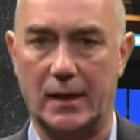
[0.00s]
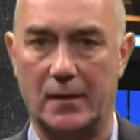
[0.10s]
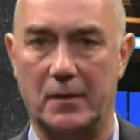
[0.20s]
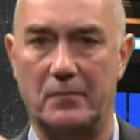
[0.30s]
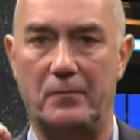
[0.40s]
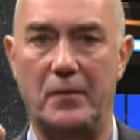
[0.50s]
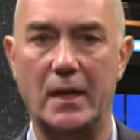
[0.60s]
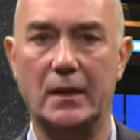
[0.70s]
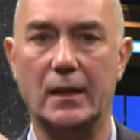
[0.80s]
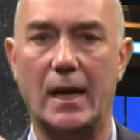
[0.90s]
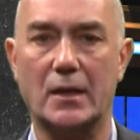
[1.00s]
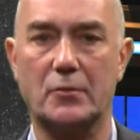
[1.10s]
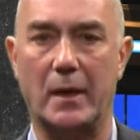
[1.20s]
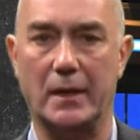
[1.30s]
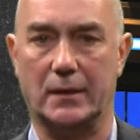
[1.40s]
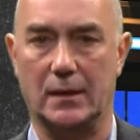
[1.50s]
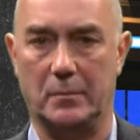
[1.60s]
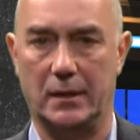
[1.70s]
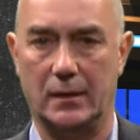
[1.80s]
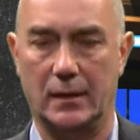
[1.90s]
have a very large band gap,
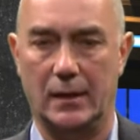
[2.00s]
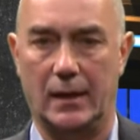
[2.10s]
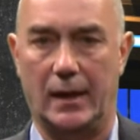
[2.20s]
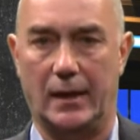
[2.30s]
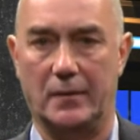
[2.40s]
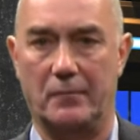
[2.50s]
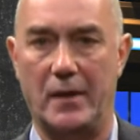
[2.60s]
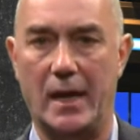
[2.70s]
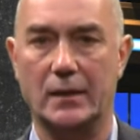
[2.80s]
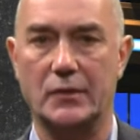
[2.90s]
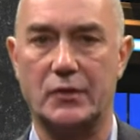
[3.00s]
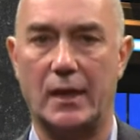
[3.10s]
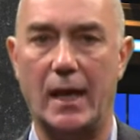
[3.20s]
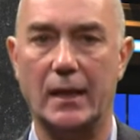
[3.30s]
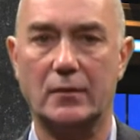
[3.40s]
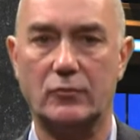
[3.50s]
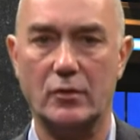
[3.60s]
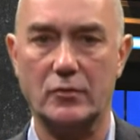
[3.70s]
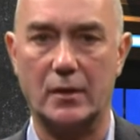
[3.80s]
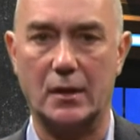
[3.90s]
and the valence
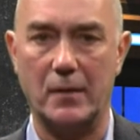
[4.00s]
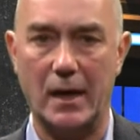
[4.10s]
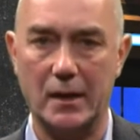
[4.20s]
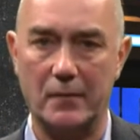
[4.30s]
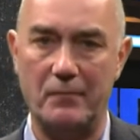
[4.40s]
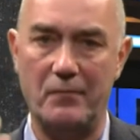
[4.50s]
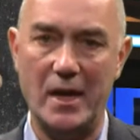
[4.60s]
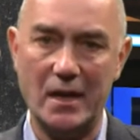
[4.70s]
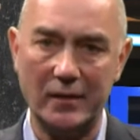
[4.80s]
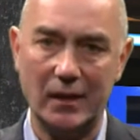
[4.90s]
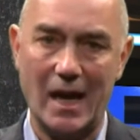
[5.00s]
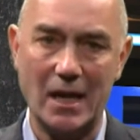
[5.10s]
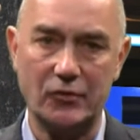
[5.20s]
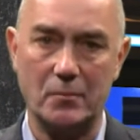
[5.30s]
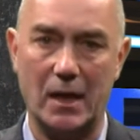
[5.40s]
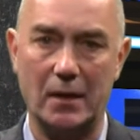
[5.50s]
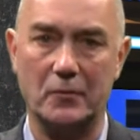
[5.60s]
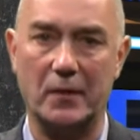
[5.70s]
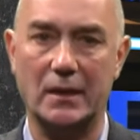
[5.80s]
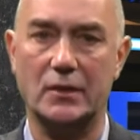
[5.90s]
electrons require a very large amount
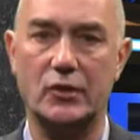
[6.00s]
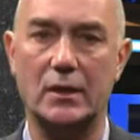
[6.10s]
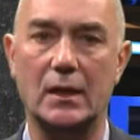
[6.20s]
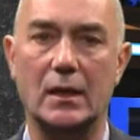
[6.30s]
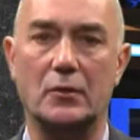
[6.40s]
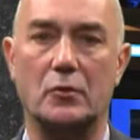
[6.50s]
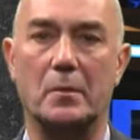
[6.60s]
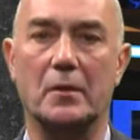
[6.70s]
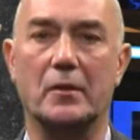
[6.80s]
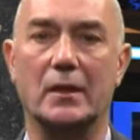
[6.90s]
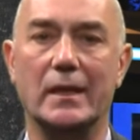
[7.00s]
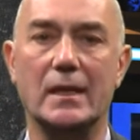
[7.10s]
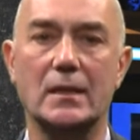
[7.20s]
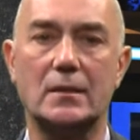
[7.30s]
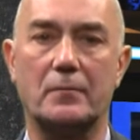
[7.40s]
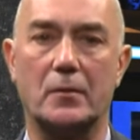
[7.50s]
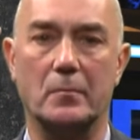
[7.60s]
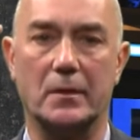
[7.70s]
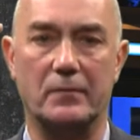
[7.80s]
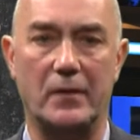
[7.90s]
of energy to be released
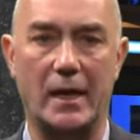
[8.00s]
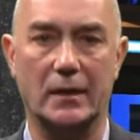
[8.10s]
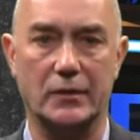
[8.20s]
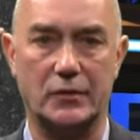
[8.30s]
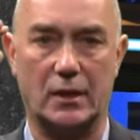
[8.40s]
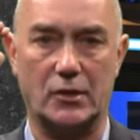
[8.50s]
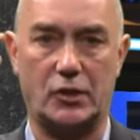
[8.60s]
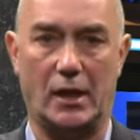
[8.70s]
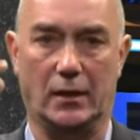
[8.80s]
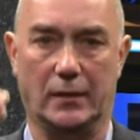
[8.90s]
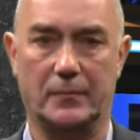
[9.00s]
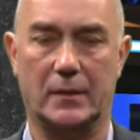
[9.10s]
from the valence shell.